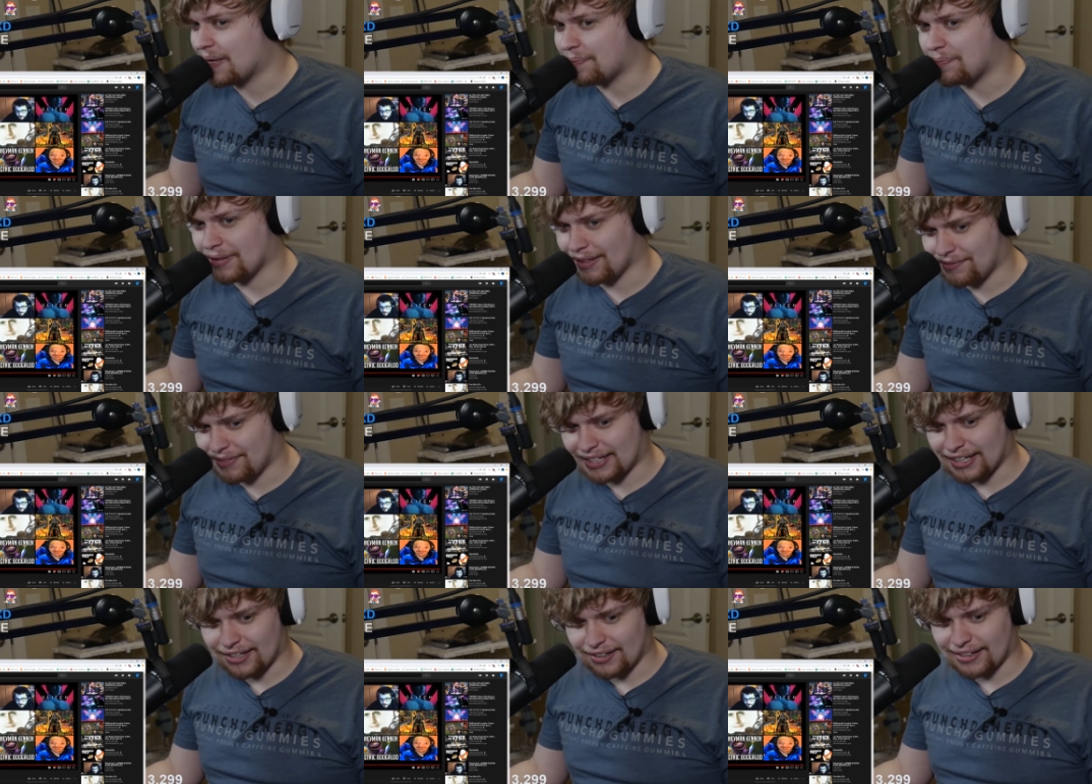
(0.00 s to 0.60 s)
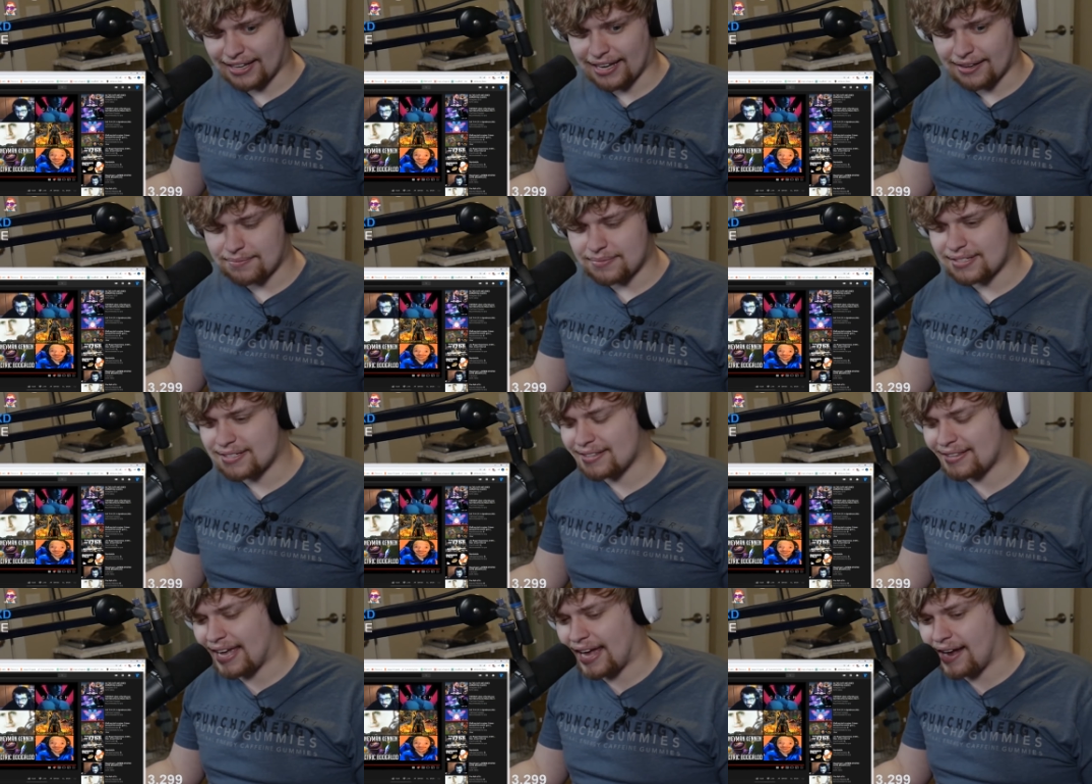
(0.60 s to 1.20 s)
people in video
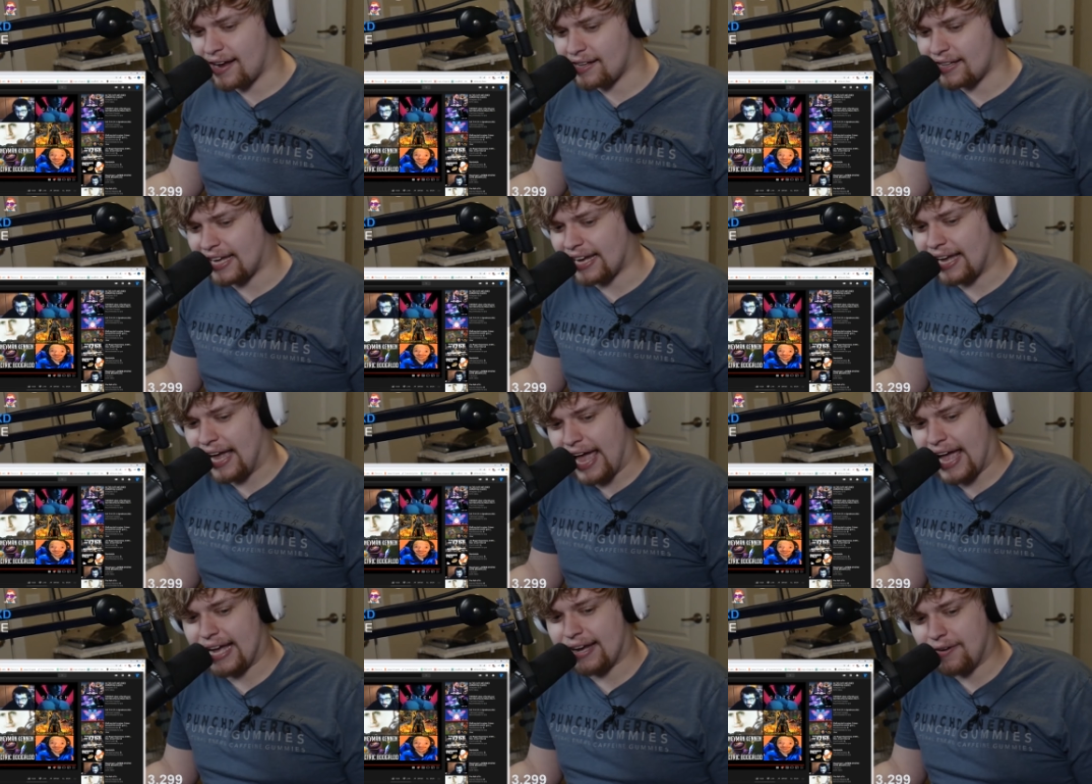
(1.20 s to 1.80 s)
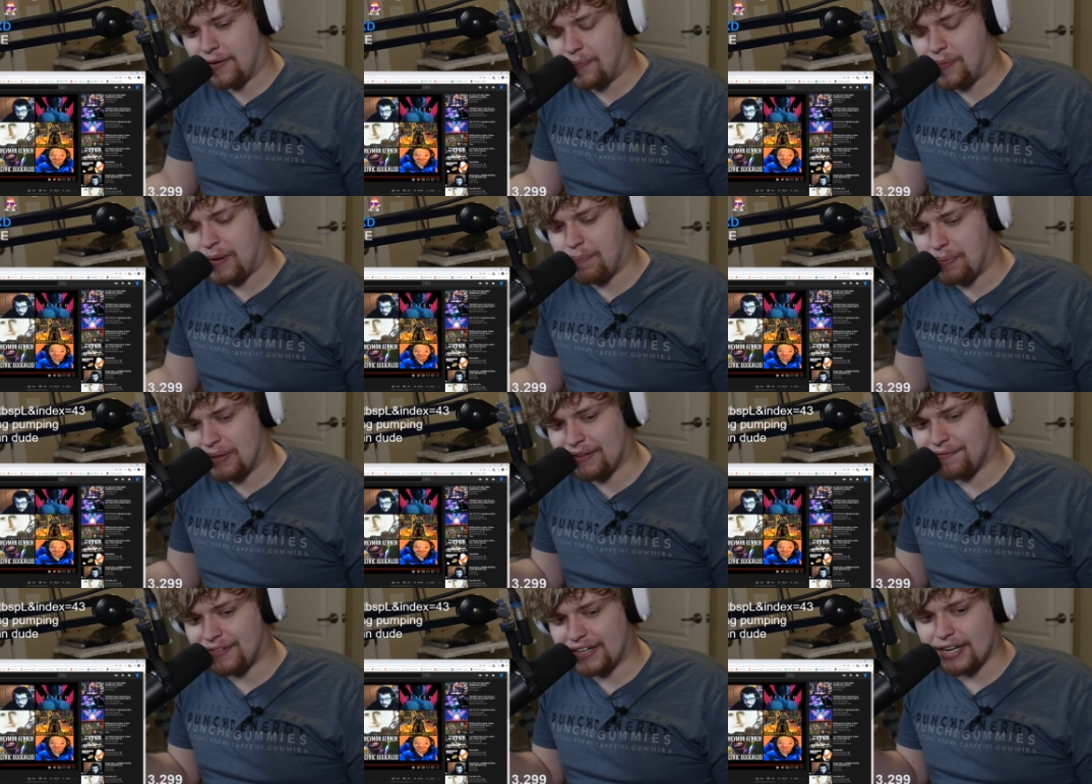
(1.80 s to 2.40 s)
games. They're like angry
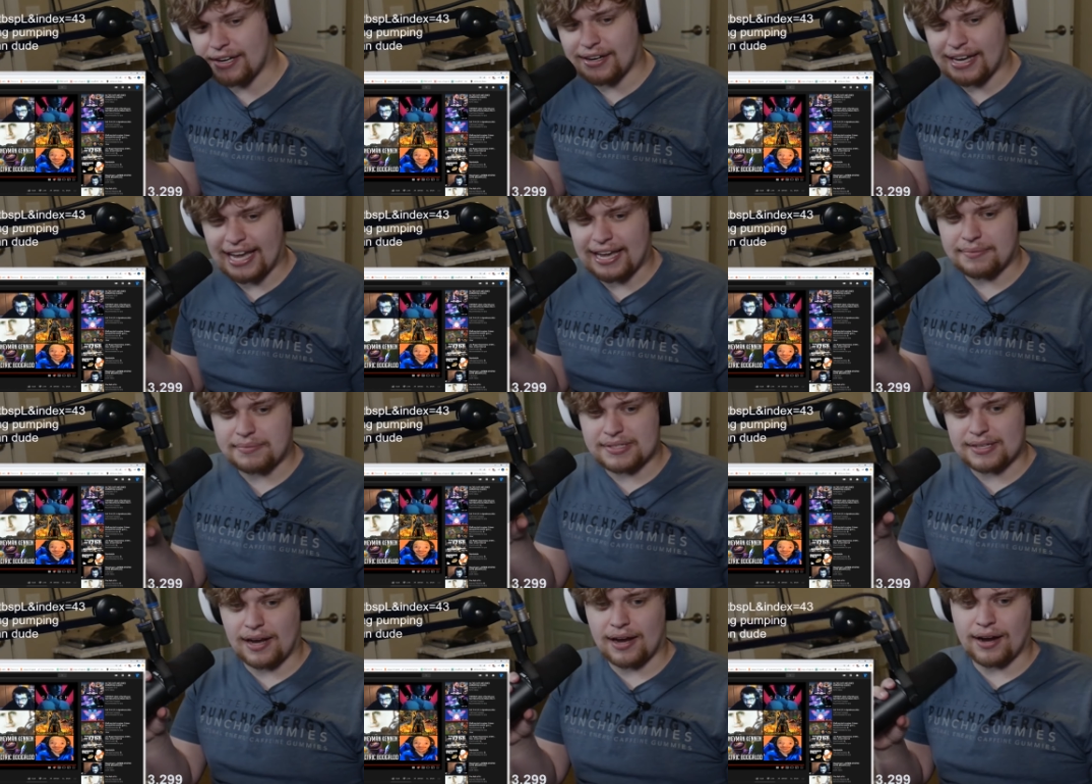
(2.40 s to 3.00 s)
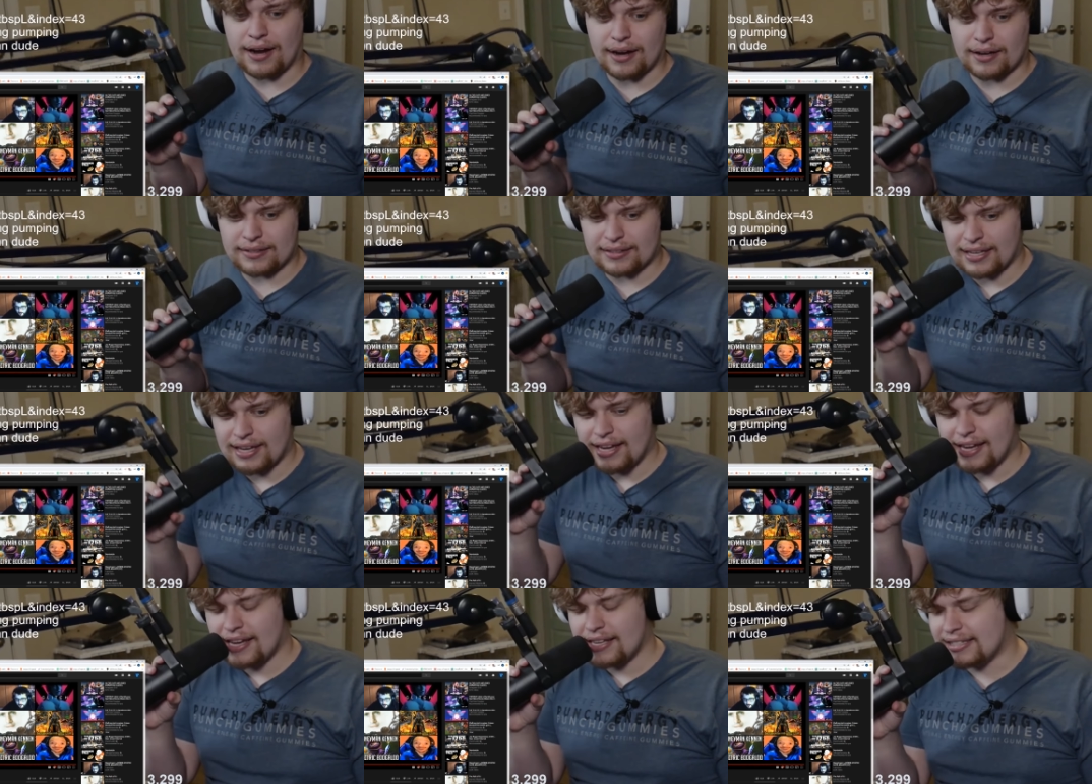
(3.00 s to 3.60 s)
people in video games are
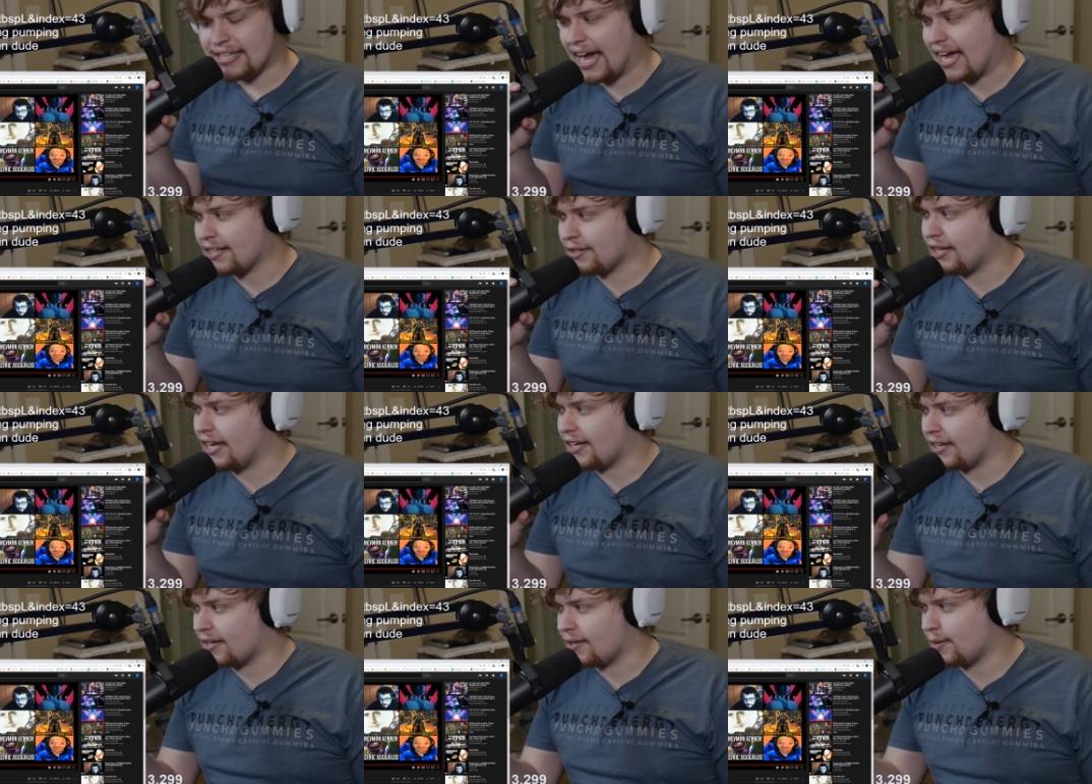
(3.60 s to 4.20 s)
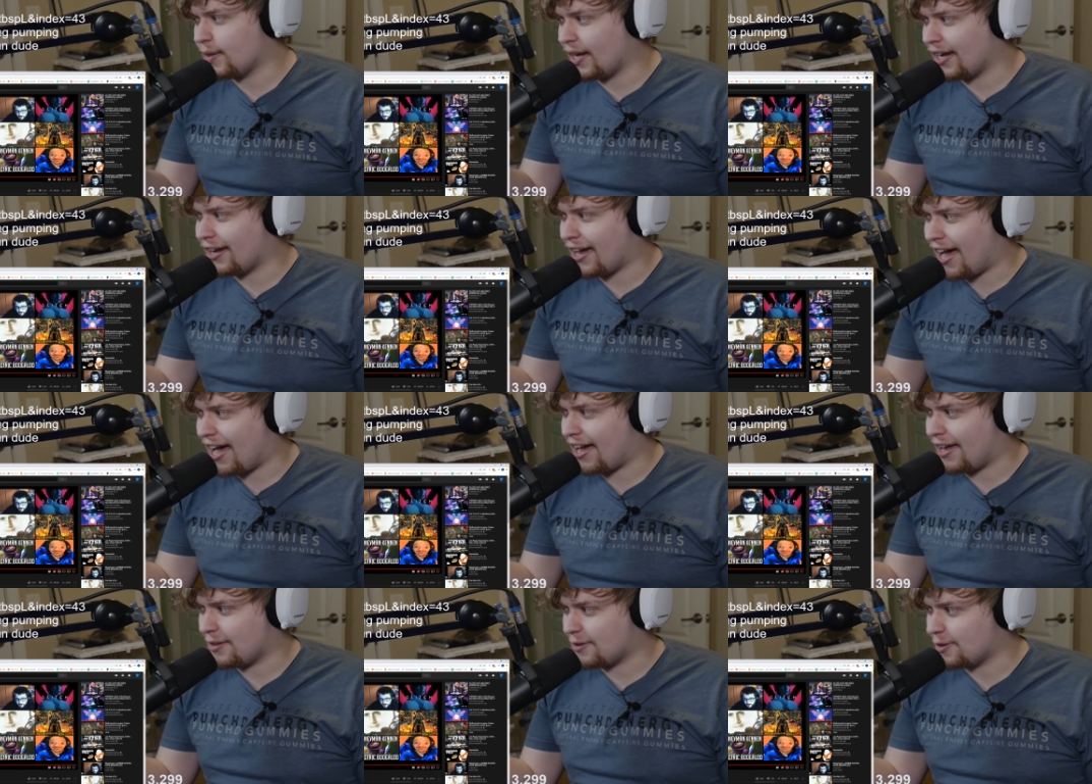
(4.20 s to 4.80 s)
that like like
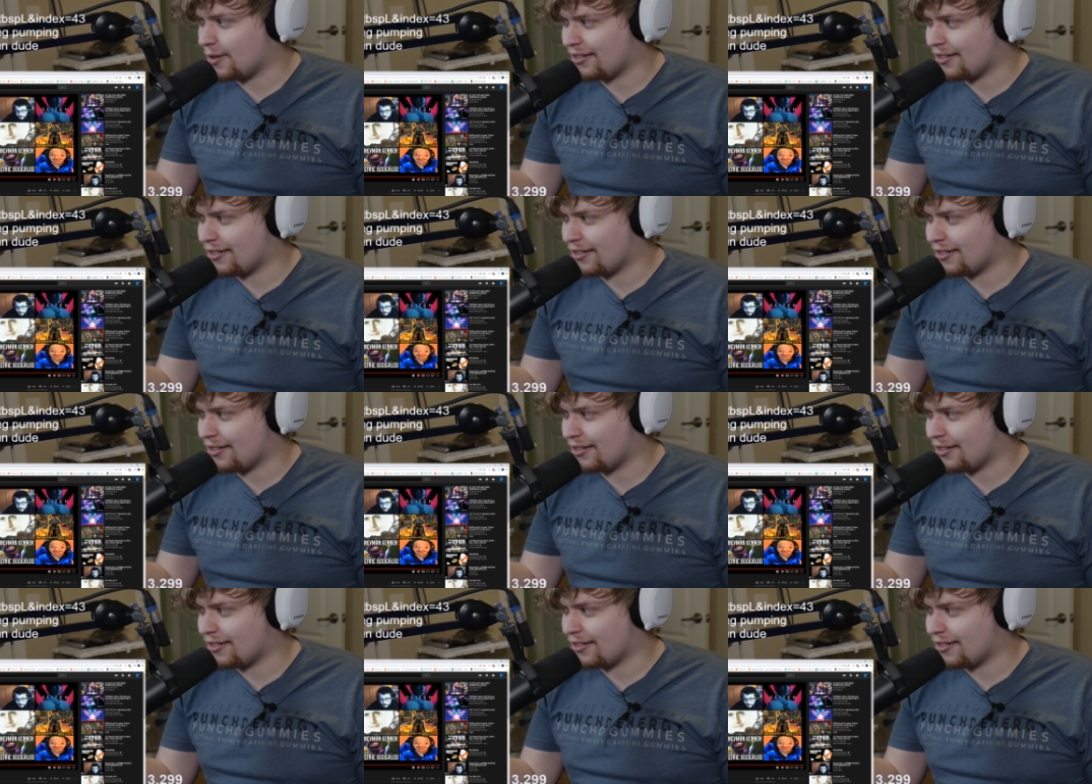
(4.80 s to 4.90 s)
I,